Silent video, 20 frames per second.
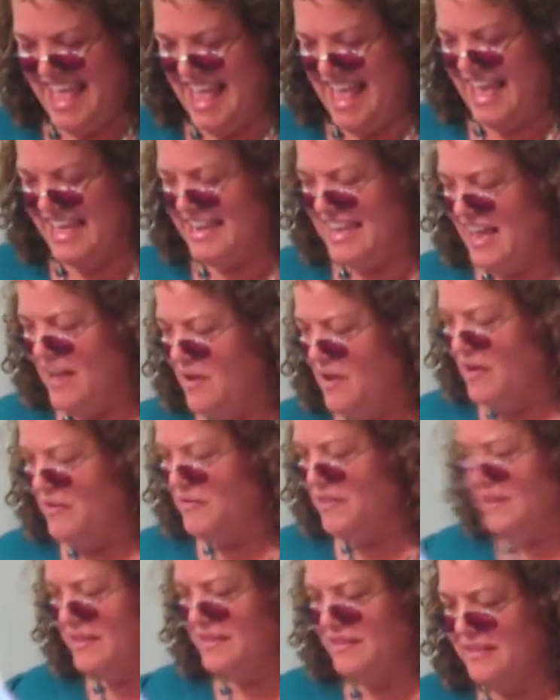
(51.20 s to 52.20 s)
And now on
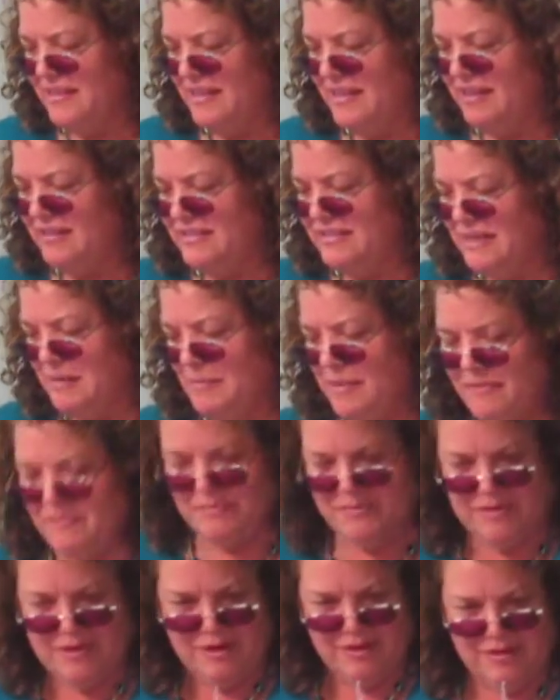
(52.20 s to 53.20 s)
some of
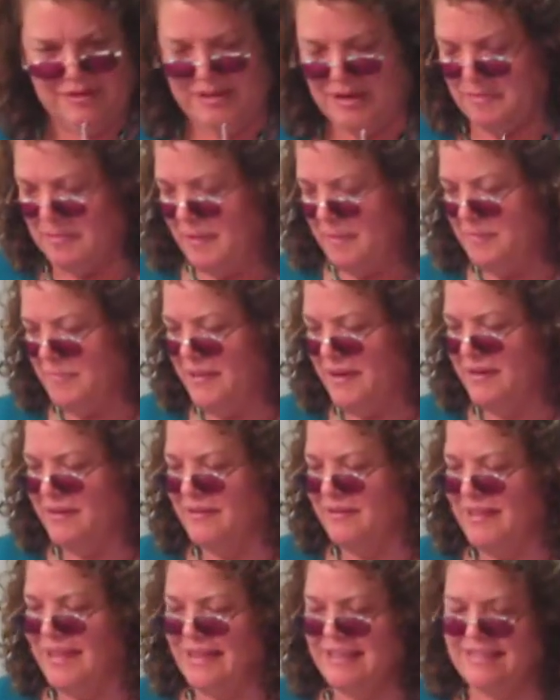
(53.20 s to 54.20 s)
them that are a little bit
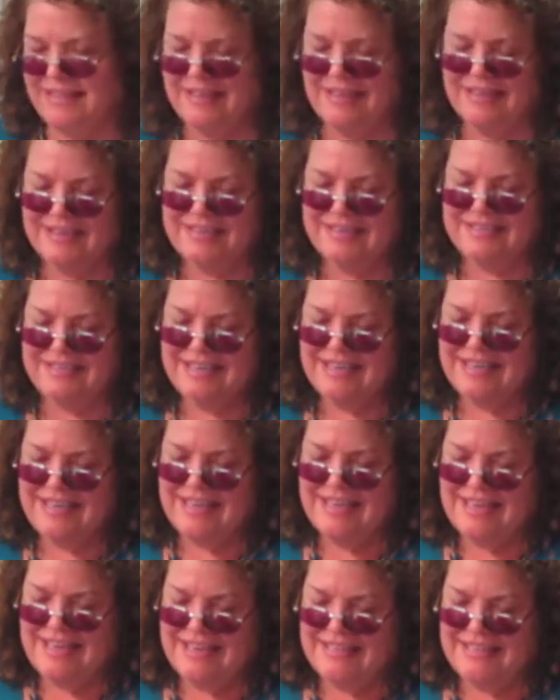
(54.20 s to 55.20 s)
bigger like this,
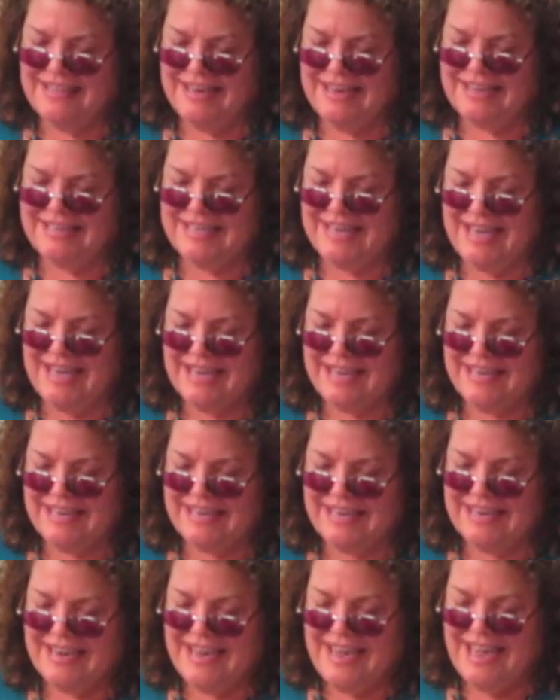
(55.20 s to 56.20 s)
then I take
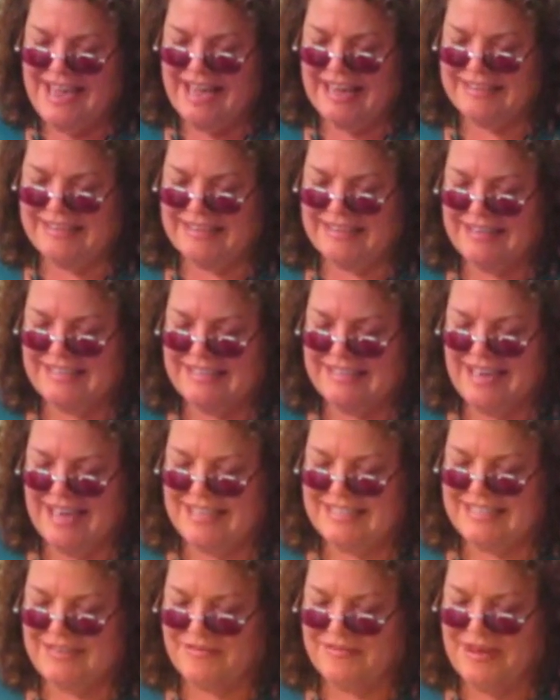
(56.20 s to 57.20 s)
and add little
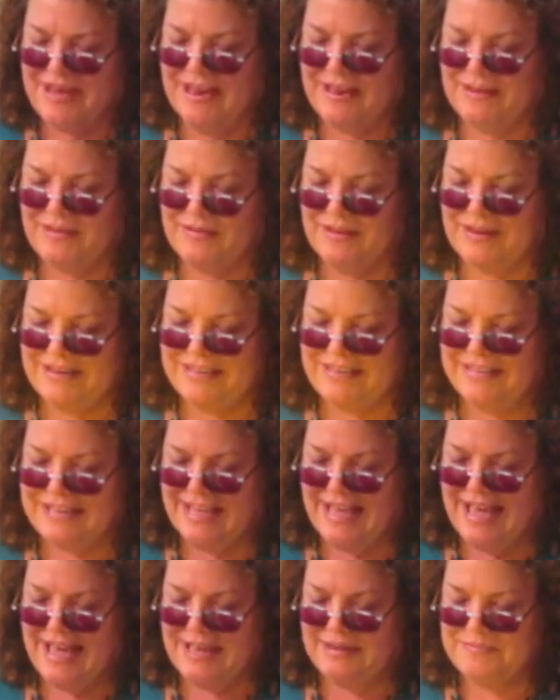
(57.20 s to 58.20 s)
dots of color onto
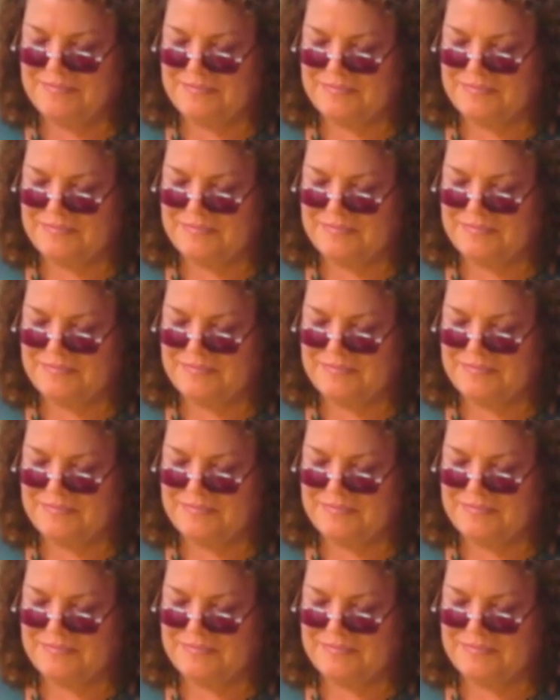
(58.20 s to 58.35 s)
that.